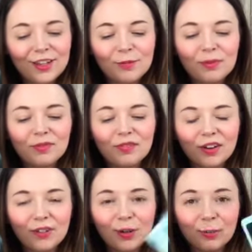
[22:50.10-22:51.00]
You've been
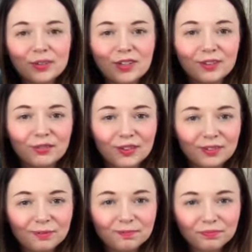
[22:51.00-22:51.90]
very
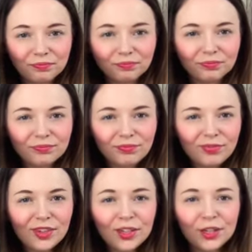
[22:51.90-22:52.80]
observant.
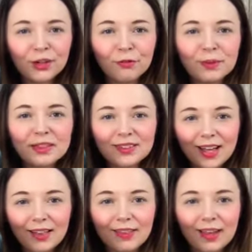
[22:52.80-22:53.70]
You know, you've been
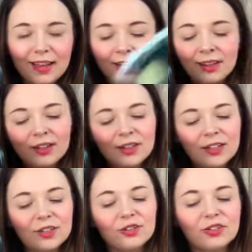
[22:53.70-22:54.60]
sat there
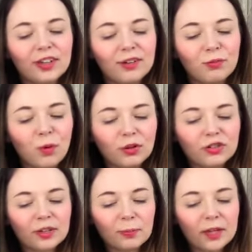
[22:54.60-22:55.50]
just kind of
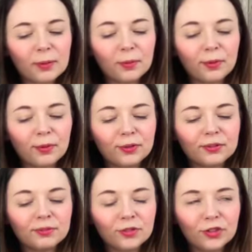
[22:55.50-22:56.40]
watching people
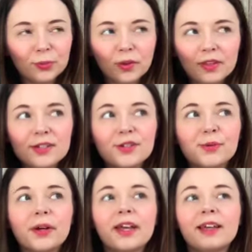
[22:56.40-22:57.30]
do what they're
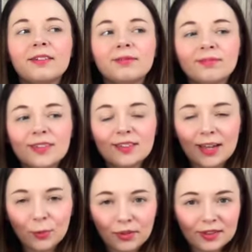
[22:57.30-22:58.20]
doing,
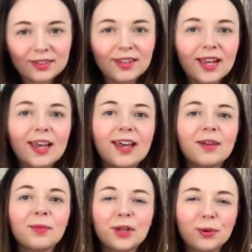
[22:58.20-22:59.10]
say what they're
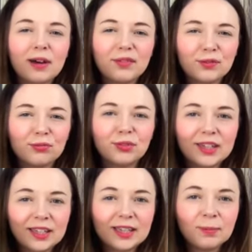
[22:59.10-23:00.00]
saying, but you haven't
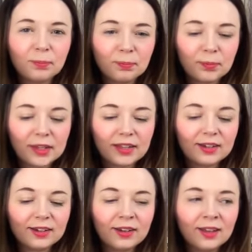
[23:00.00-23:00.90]
really
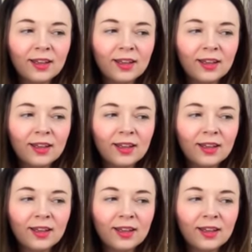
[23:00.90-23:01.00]
been